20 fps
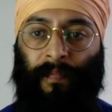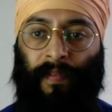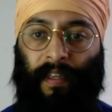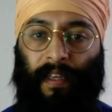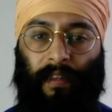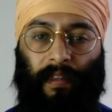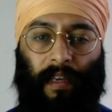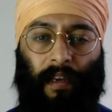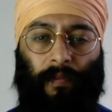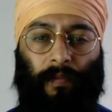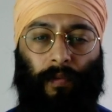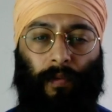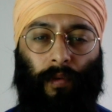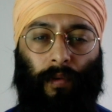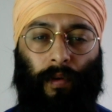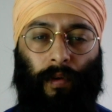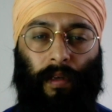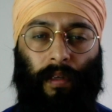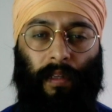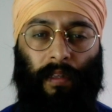and
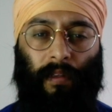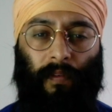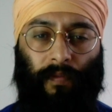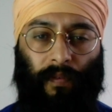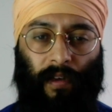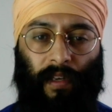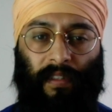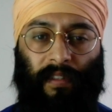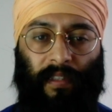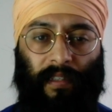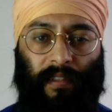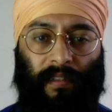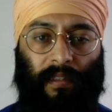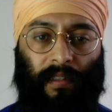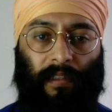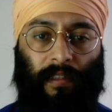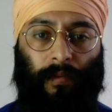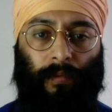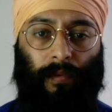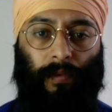therefore in the first
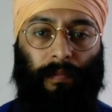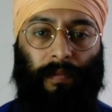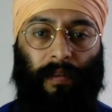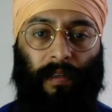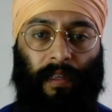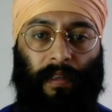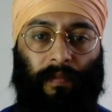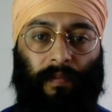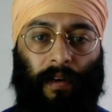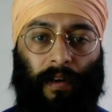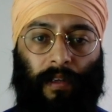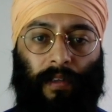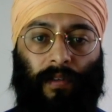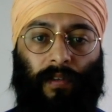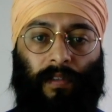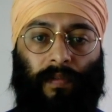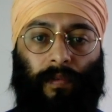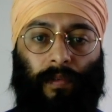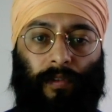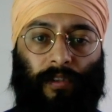instance it would be very
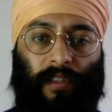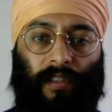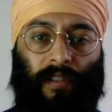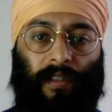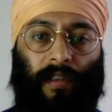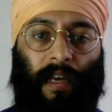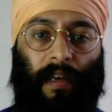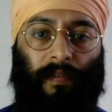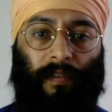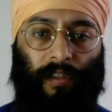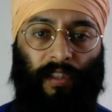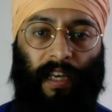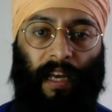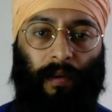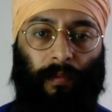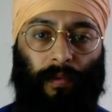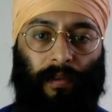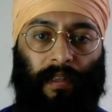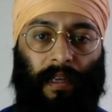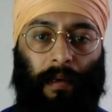useful just to have a chat
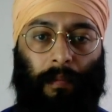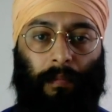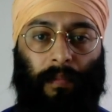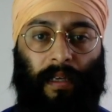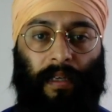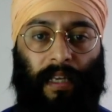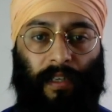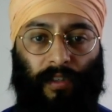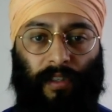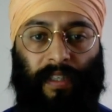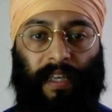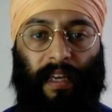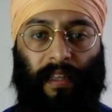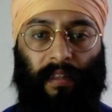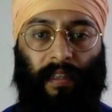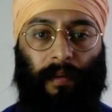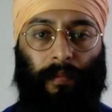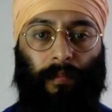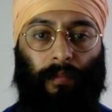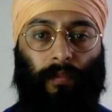with them and educate
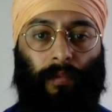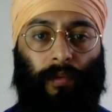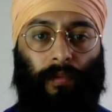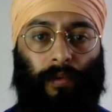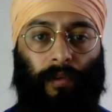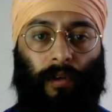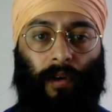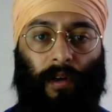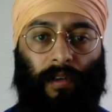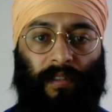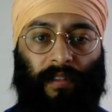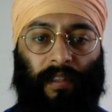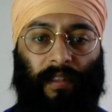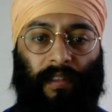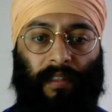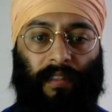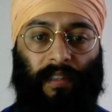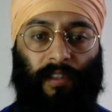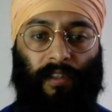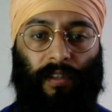them with regards to
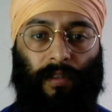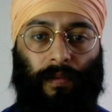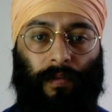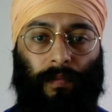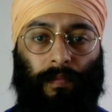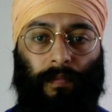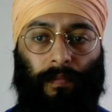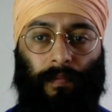this issue.